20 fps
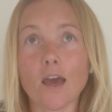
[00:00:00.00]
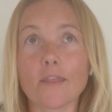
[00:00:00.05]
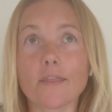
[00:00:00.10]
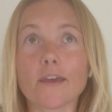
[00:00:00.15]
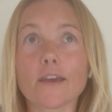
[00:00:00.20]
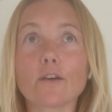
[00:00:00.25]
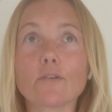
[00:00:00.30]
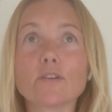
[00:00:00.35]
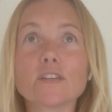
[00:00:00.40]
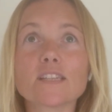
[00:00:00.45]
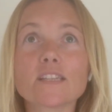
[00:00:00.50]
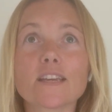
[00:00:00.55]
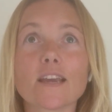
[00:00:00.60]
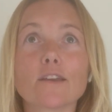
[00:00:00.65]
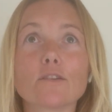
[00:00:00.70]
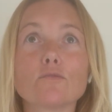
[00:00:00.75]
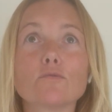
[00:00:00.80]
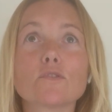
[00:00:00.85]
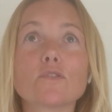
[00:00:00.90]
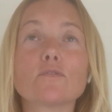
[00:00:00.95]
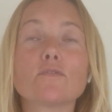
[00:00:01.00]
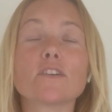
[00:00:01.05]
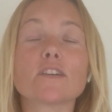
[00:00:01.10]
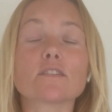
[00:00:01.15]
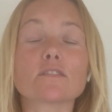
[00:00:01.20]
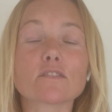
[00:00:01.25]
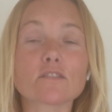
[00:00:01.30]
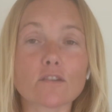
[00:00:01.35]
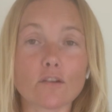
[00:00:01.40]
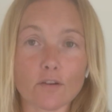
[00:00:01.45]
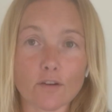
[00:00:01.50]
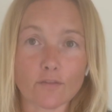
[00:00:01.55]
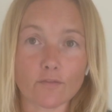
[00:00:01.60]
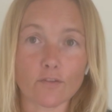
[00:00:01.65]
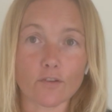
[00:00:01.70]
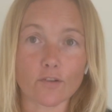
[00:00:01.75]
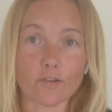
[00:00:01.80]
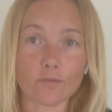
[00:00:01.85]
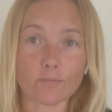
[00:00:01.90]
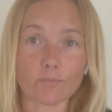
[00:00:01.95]
They're going to get you to feel sorry
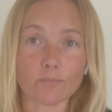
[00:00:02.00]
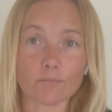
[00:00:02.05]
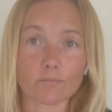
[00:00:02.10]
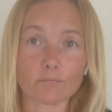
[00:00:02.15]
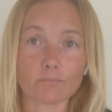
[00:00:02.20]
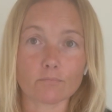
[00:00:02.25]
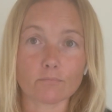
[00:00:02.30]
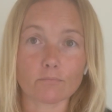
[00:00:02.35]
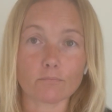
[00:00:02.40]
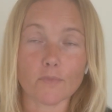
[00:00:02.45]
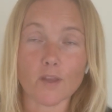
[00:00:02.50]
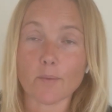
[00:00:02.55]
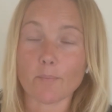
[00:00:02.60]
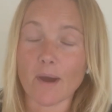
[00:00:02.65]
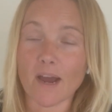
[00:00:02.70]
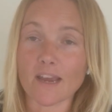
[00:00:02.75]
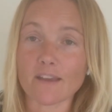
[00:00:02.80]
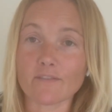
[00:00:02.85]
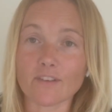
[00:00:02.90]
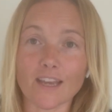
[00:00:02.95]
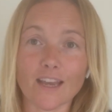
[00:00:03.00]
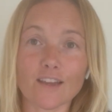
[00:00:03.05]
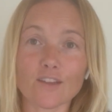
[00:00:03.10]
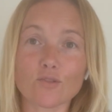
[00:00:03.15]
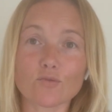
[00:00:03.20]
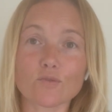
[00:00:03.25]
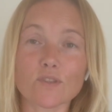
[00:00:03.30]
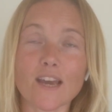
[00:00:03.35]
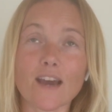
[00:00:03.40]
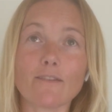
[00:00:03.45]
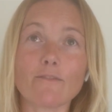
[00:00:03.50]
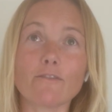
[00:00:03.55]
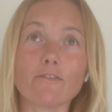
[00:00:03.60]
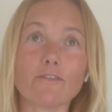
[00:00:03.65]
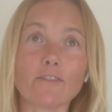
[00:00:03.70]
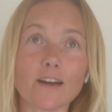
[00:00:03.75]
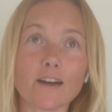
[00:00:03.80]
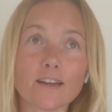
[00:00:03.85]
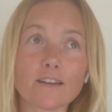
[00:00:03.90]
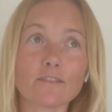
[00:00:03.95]
for them. They might even get you to help
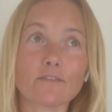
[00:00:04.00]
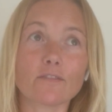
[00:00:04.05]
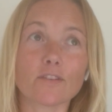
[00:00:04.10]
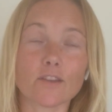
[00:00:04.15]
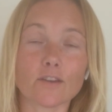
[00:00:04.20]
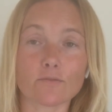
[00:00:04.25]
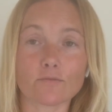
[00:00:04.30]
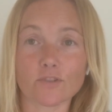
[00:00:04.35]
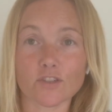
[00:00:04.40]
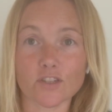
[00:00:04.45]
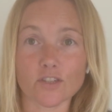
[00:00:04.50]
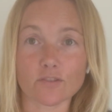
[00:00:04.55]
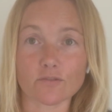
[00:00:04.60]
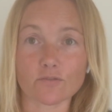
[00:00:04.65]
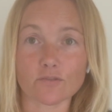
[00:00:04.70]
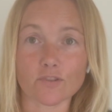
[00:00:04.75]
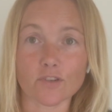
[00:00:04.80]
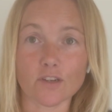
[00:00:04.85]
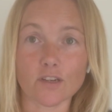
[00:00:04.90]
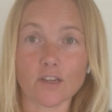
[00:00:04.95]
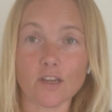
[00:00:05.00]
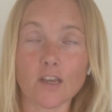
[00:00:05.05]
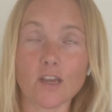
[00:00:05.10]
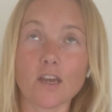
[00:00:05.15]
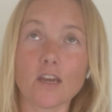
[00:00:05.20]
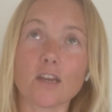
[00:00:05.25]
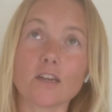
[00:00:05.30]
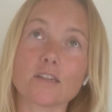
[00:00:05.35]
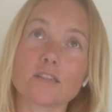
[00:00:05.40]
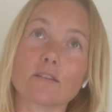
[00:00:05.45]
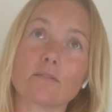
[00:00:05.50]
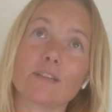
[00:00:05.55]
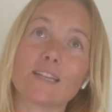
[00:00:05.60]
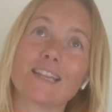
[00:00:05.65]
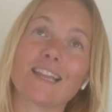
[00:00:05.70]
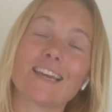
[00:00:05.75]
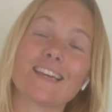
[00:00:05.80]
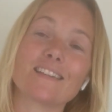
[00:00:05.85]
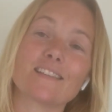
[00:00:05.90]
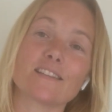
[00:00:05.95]
fight for those children. And it's only
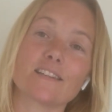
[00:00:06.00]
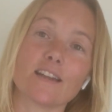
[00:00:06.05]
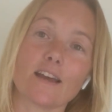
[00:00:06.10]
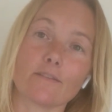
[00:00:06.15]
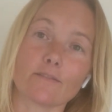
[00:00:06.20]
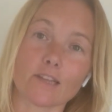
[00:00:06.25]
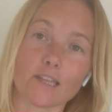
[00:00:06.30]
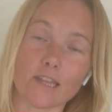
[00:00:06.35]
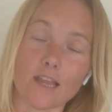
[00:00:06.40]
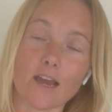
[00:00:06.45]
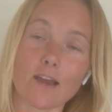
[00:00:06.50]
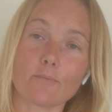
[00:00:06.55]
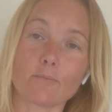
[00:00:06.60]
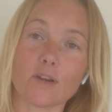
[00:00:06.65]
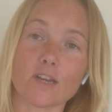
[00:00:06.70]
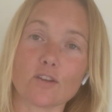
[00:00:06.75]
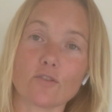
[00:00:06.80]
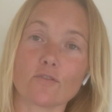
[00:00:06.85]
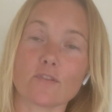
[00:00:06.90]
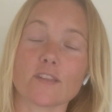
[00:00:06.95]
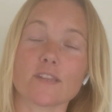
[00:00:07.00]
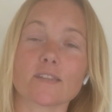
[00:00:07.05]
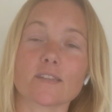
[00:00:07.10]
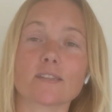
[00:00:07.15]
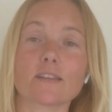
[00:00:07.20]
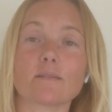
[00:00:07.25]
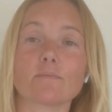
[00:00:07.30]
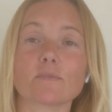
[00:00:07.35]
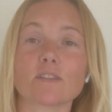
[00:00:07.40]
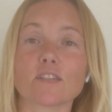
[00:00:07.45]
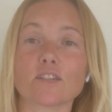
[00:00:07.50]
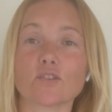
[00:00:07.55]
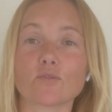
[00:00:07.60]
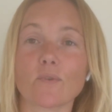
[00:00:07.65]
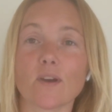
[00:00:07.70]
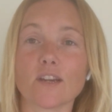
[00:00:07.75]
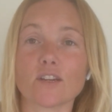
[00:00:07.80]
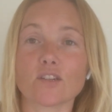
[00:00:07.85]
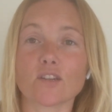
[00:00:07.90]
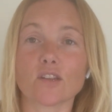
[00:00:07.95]
later down the line, when you're in the same
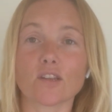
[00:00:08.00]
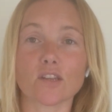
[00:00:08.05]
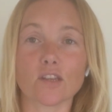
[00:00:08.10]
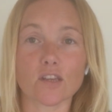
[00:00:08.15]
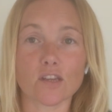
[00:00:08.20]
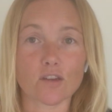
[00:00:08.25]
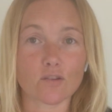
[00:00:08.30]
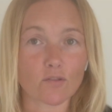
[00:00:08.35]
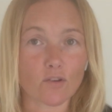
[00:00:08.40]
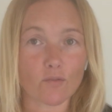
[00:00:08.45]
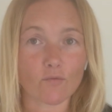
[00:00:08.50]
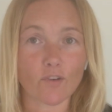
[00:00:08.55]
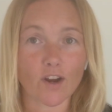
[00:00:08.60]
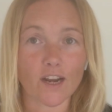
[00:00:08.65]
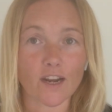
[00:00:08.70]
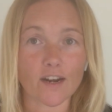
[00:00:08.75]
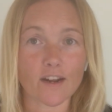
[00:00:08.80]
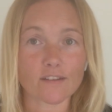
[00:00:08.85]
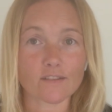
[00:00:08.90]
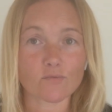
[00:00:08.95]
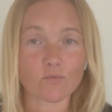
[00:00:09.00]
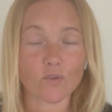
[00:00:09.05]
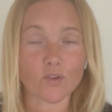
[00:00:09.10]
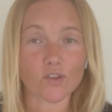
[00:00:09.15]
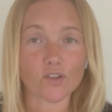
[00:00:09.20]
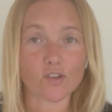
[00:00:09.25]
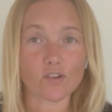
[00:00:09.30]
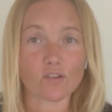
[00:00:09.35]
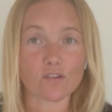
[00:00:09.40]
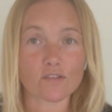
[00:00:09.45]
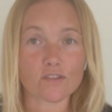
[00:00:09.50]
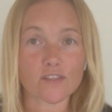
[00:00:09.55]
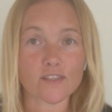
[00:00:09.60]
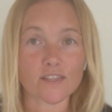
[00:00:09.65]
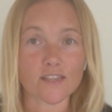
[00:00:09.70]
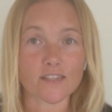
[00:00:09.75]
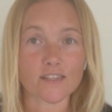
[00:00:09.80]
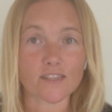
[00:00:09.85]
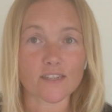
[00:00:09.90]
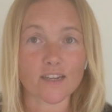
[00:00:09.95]
situation, that you can recognise what the
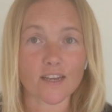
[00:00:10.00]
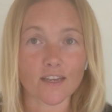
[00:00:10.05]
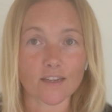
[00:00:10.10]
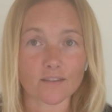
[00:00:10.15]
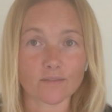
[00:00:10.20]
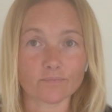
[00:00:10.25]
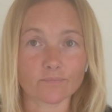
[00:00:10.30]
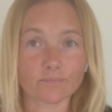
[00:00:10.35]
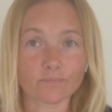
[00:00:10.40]
narcissist did.